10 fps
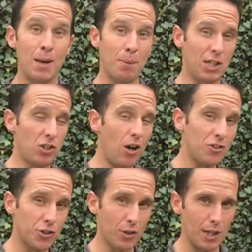But it's
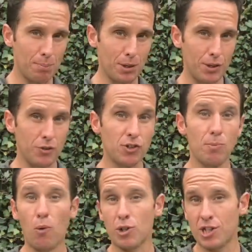also going to produce
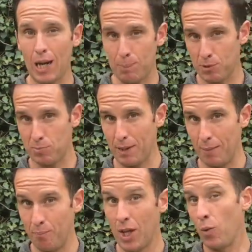more
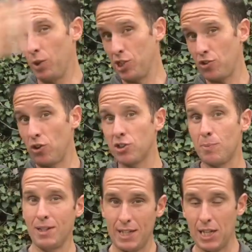topspin, which is
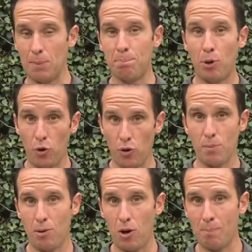ultimately going to pull the
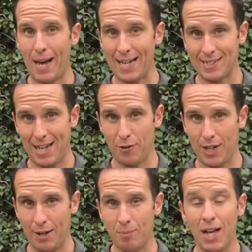ball back down
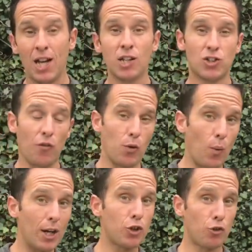in. So if we
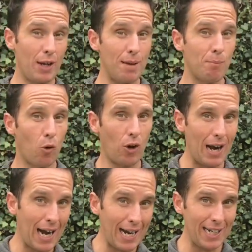want to create more
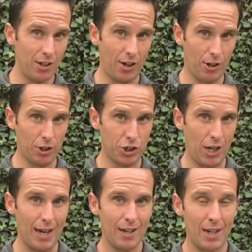height on our
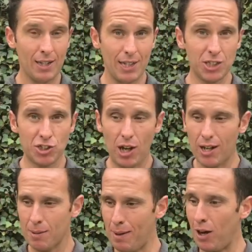shot, let's
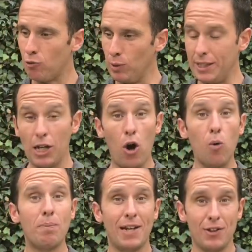talk about really
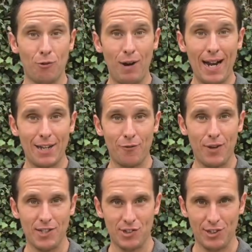opening the racket
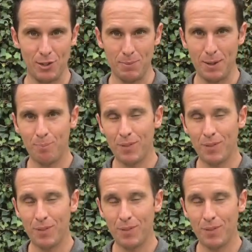face a little bit.